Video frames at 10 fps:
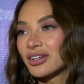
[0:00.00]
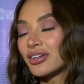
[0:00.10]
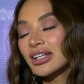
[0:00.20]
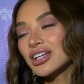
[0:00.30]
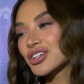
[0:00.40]

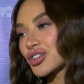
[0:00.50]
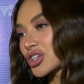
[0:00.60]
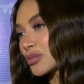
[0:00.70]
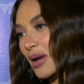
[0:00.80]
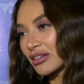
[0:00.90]
really just
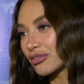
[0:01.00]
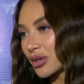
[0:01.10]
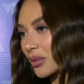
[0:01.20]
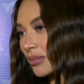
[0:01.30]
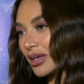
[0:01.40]
respect
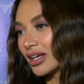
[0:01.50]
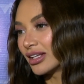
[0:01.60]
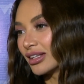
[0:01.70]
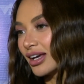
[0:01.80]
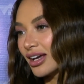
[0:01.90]
for
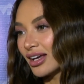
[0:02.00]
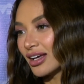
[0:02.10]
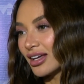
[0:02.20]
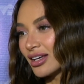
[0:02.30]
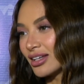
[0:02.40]
women
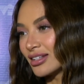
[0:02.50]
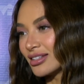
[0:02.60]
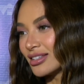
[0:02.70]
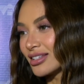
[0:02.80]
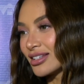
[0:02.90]
and...